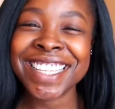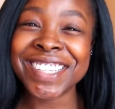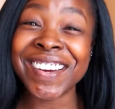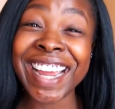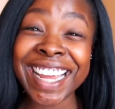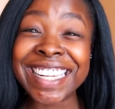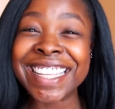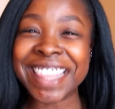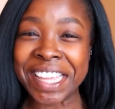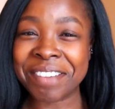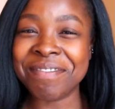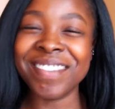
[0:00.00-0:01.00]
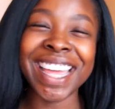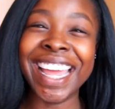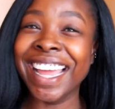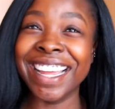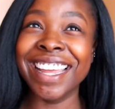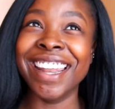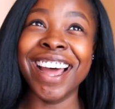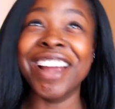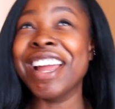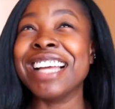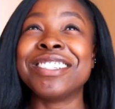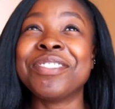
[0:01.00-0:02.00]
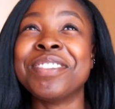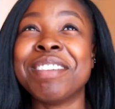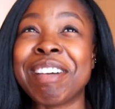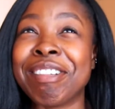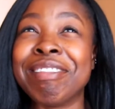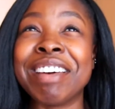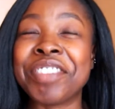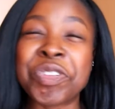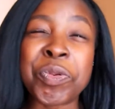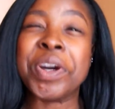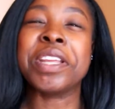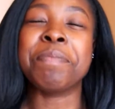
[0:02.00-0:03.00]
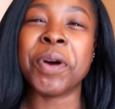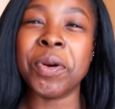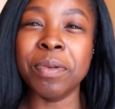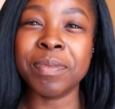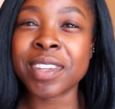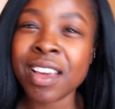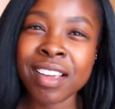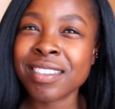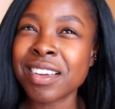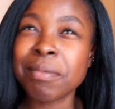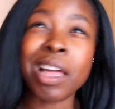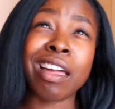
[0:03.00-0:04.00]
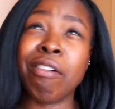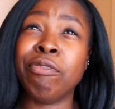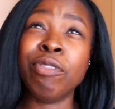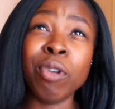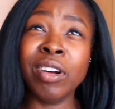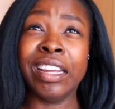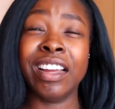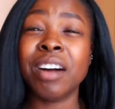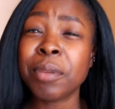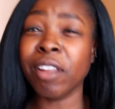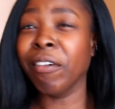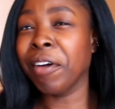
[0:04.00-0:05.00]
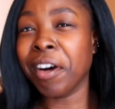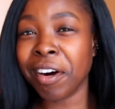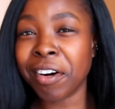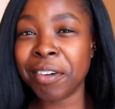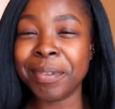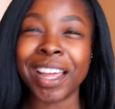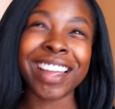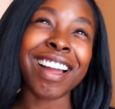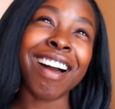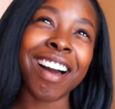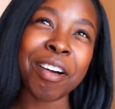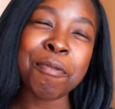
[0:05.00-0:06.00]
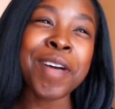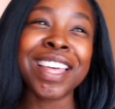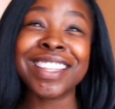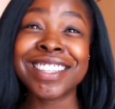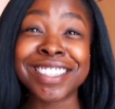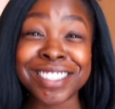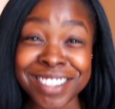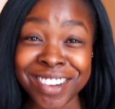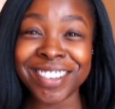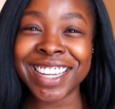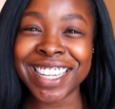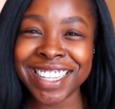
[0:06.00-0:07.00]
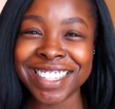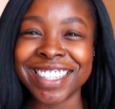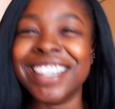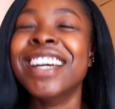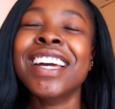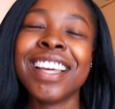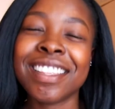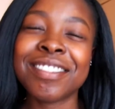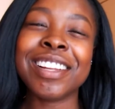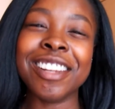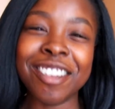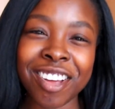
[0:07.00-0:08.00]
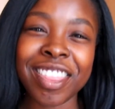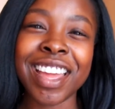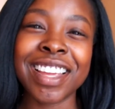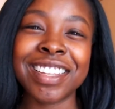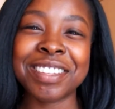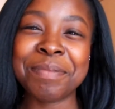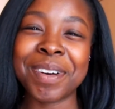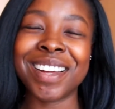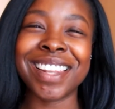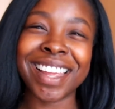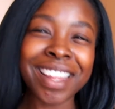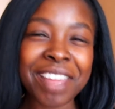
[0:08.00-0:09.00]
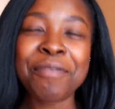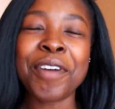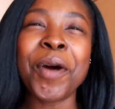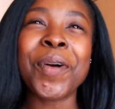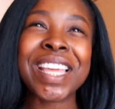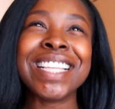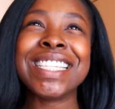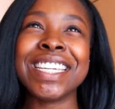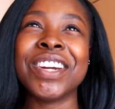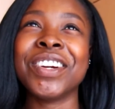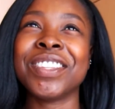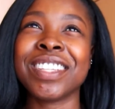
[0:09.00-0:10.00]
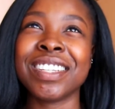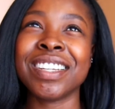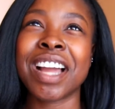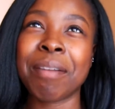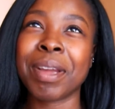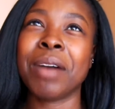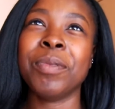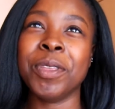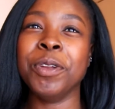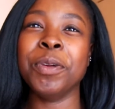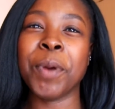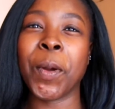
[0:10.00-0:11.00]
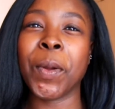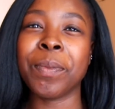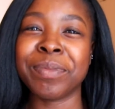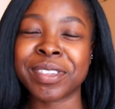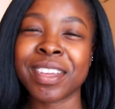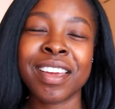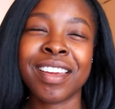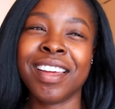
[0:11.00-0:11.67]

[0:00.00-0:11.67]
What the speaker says: So I edit them and I do about another 20 poems. So I'm like at 40, I'm on a roll, I'm like, man, this is so easy. It's really not that easy, but like it felt easier than coming up with the new poems,